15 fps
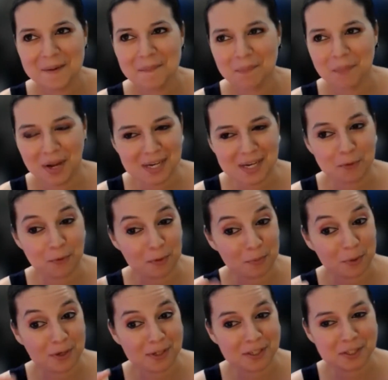my network
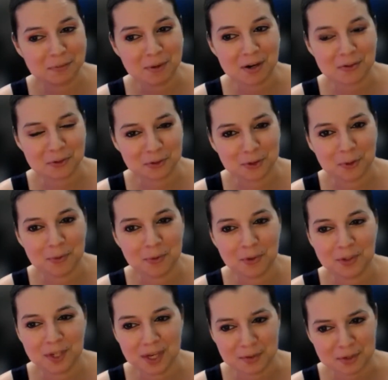marketing sponsor told me
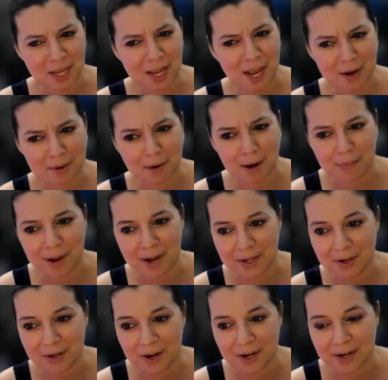one time, stay out of my
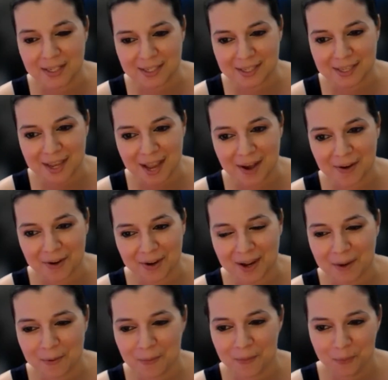backyard. And I said, yeah,
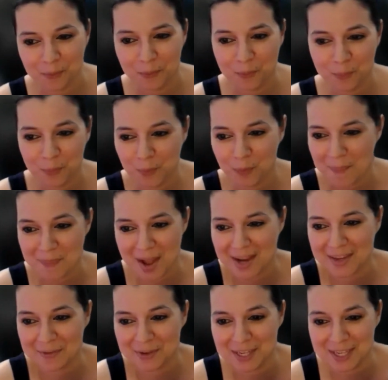okay, I'm
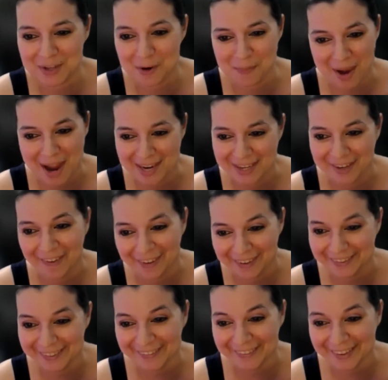not even in your backyard.
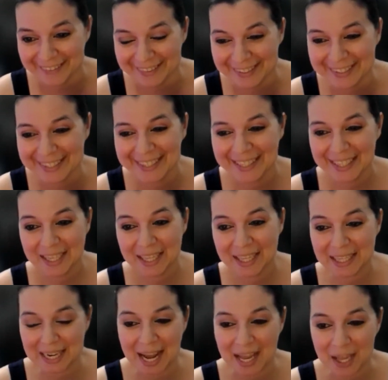You know what I mean?
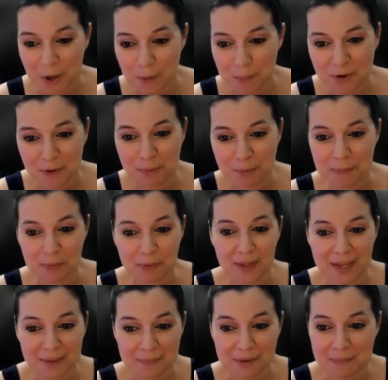Can I help it if people
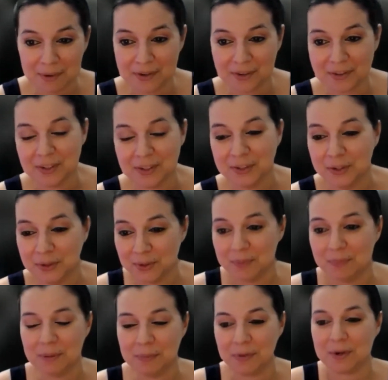like me better than you
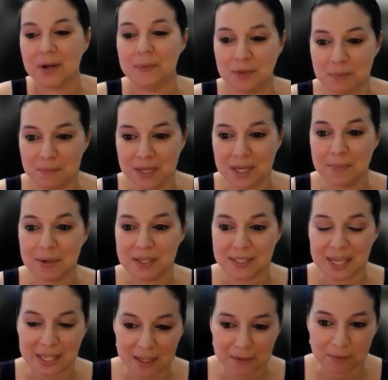and people come to me because
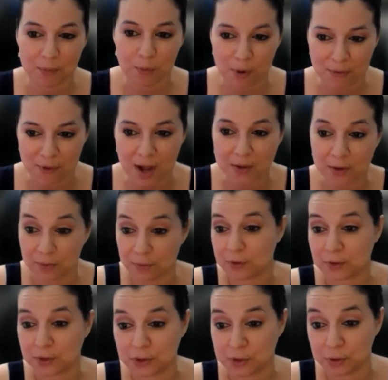I give them more value
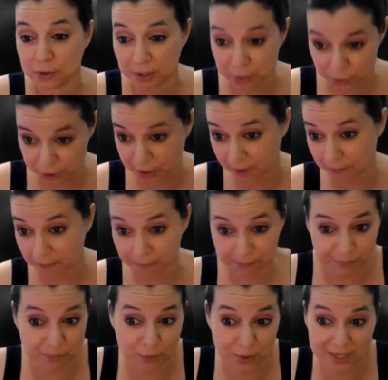versus your leadership?
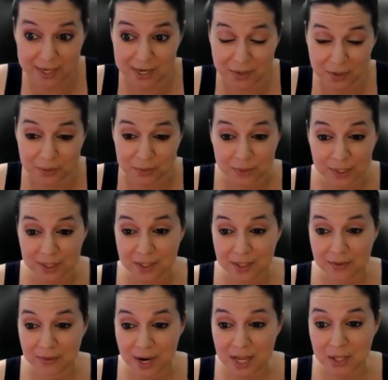What can I do,
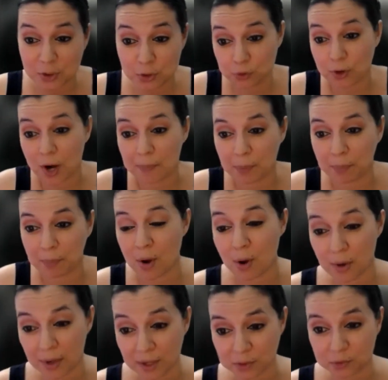right? You drop the
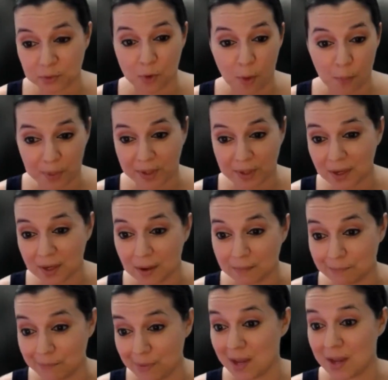ball, guess who's going to pick it up?
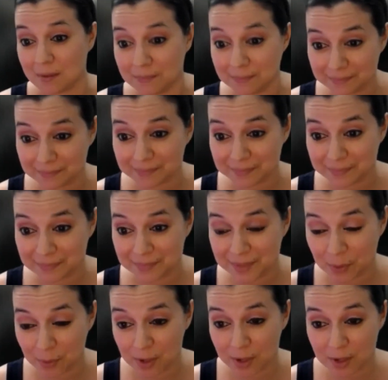Me.
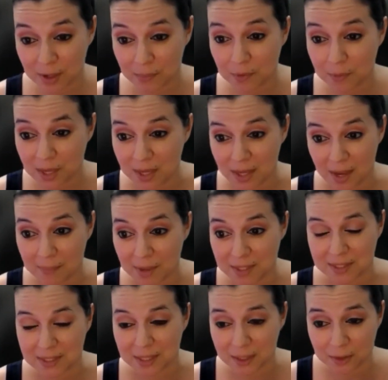They want to come to me. I'm not
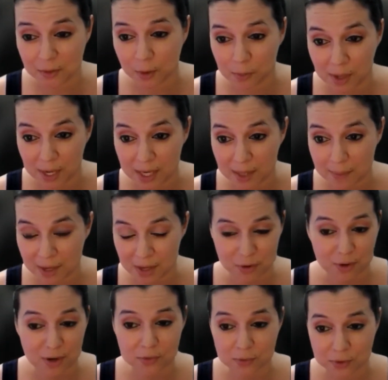stealing nobody. I'm not
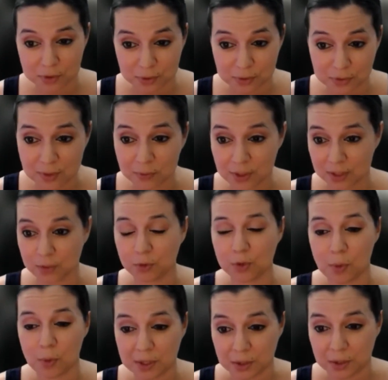cross-recruiting. What, what do
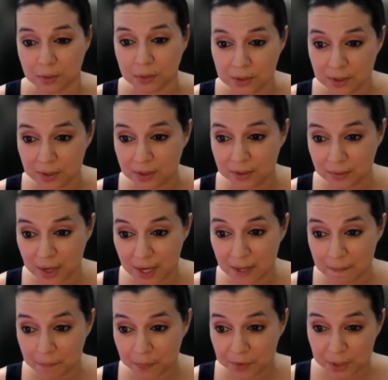you want me to do, right?
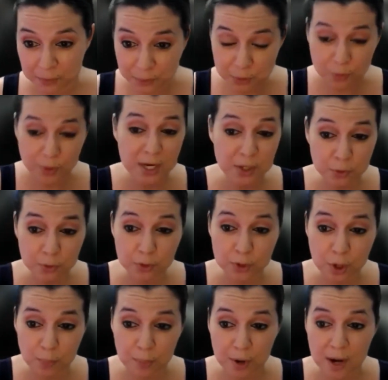If you ain't doing
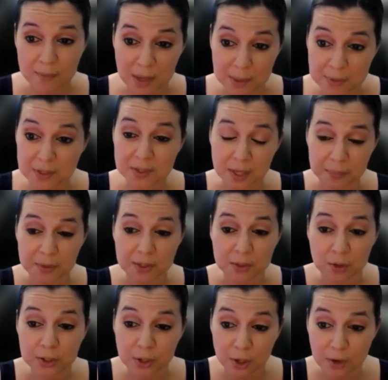your part, maybe it's something
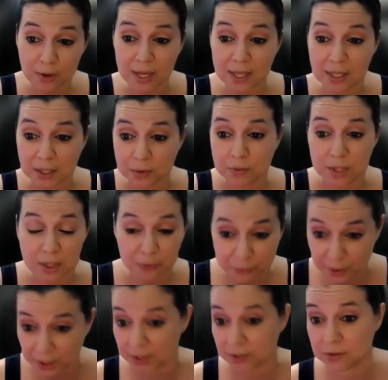on your end that you need to
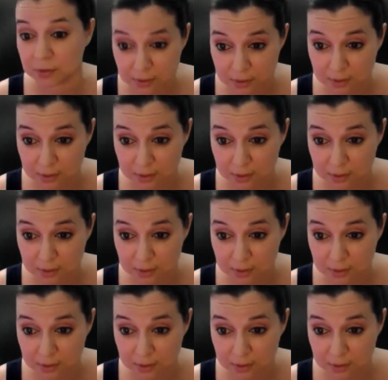fix,